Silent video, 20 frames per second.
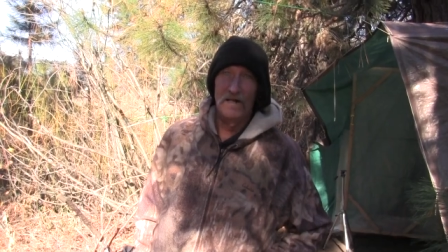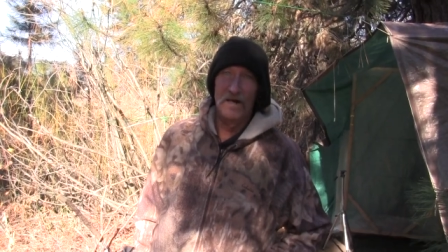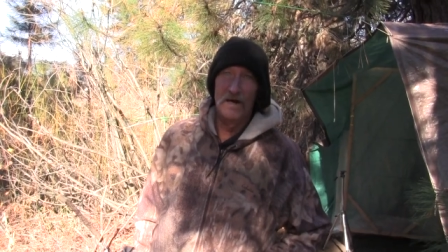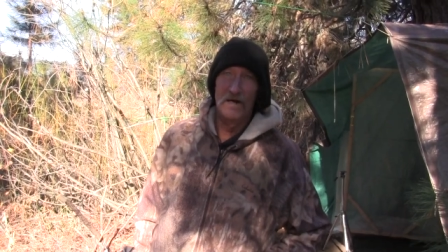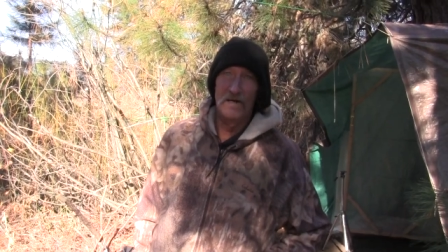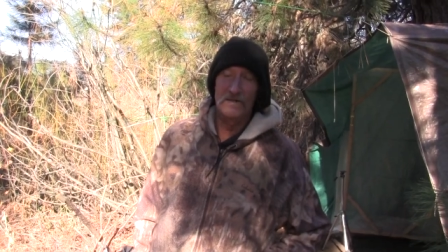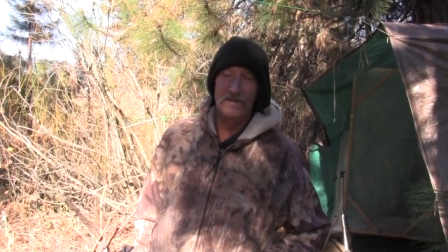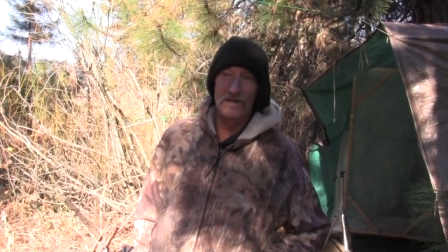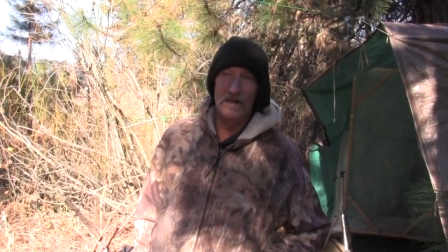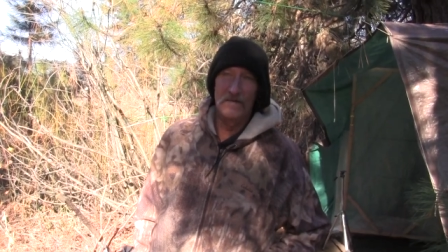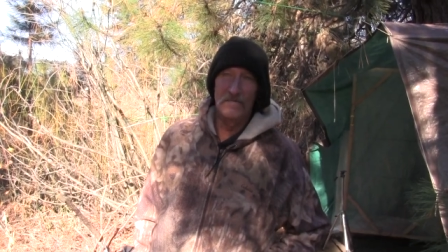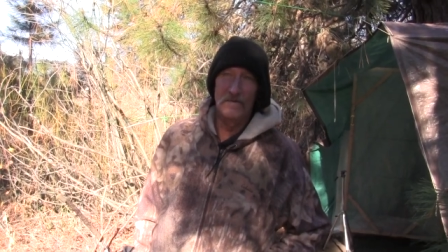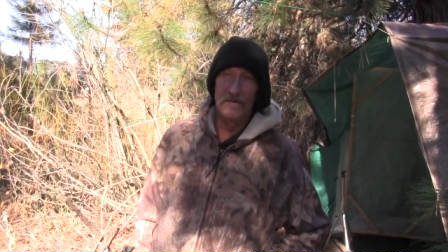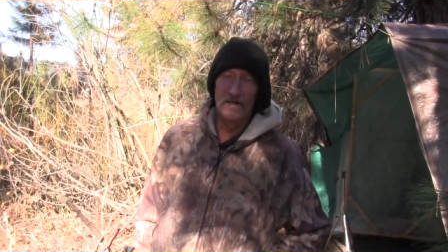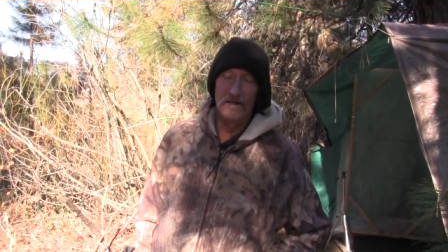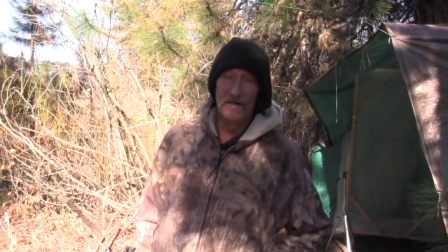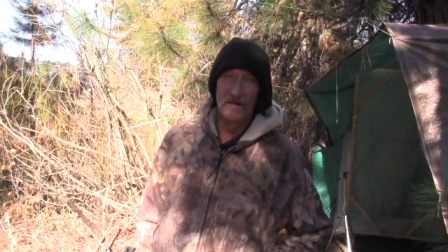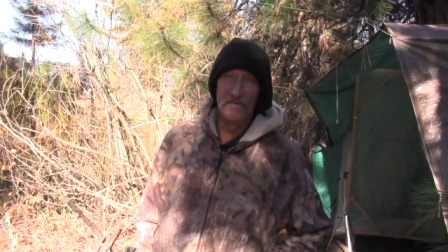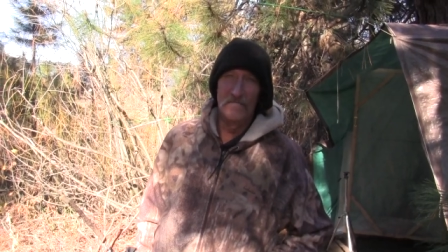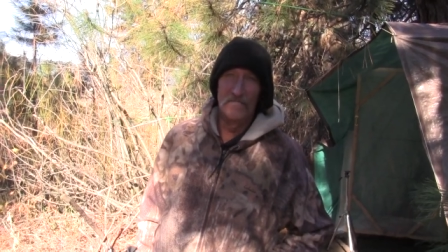lost
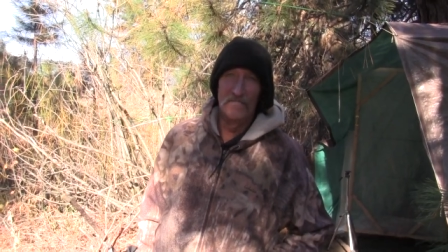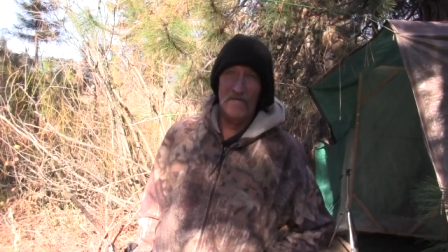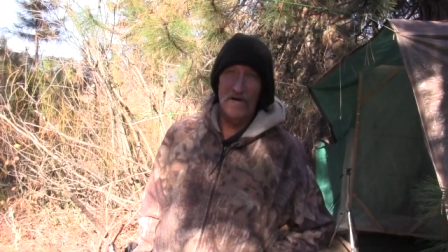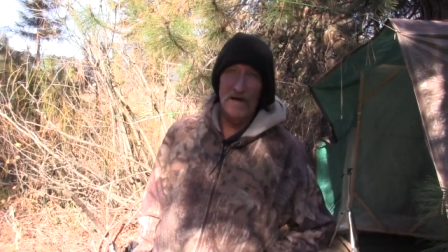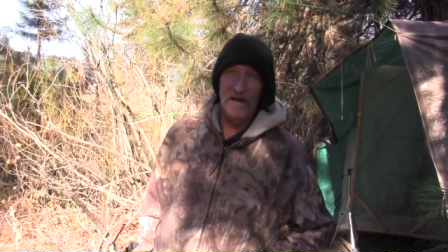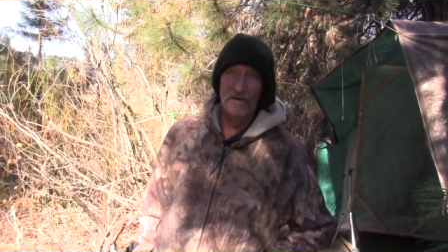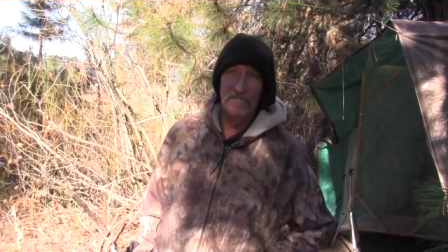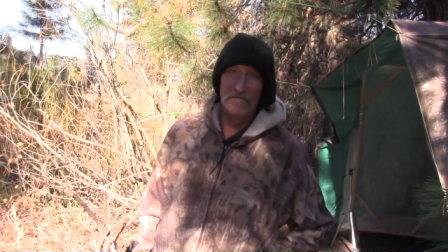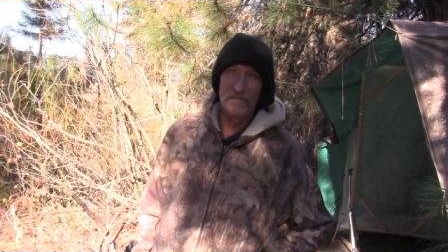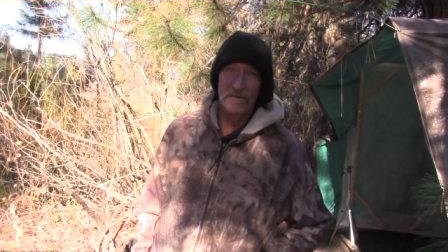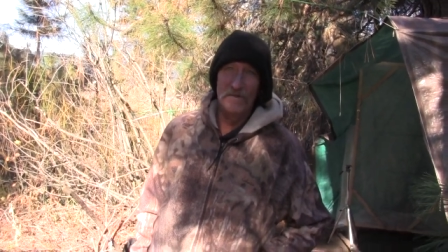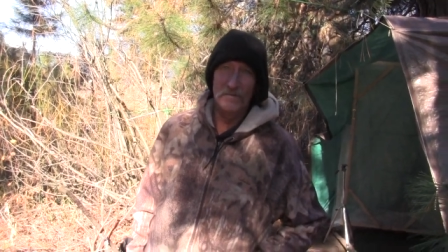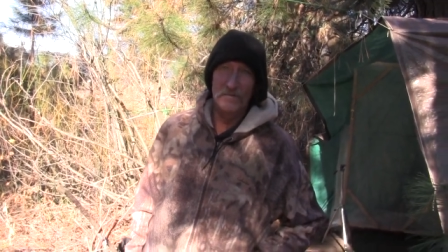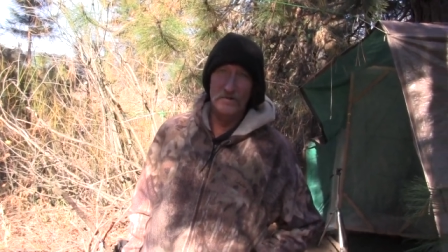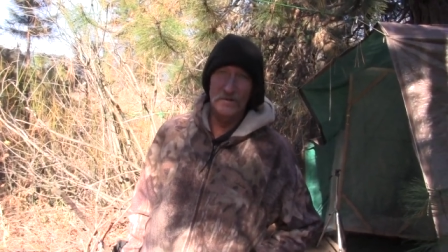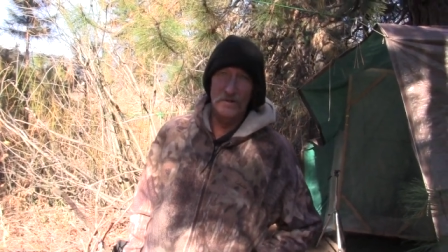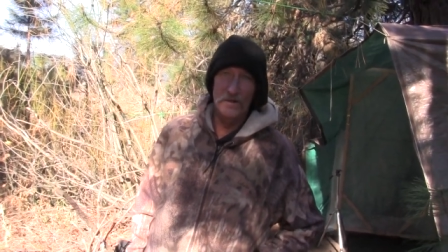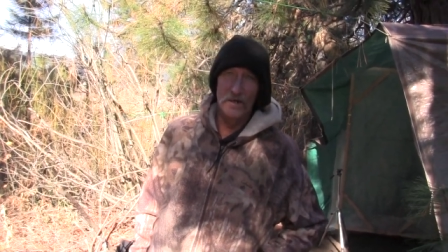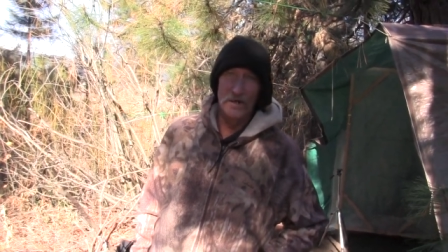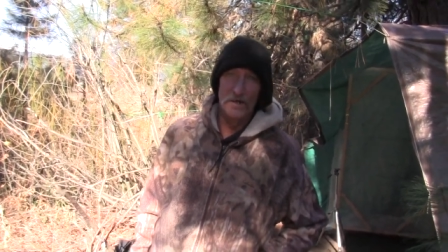everything five
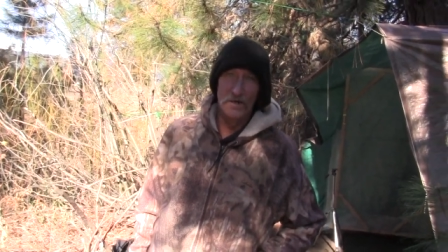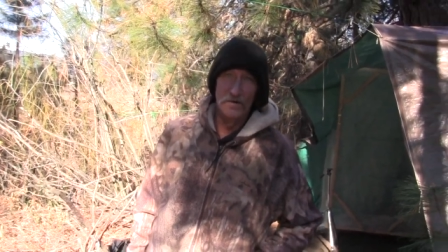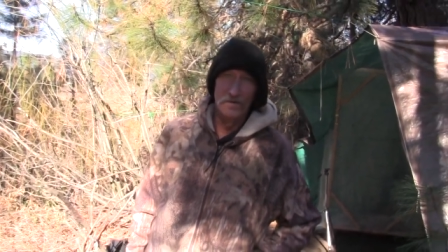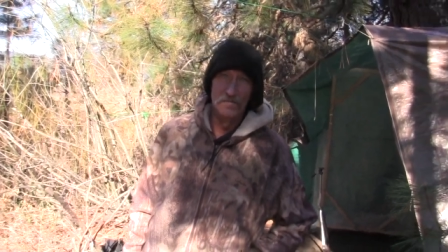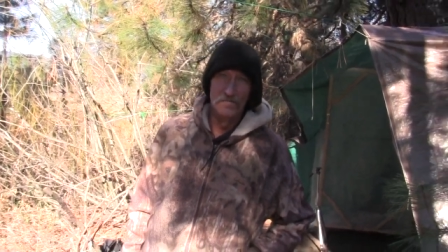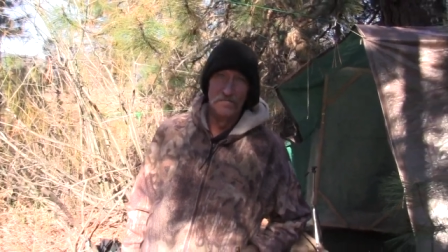years ago.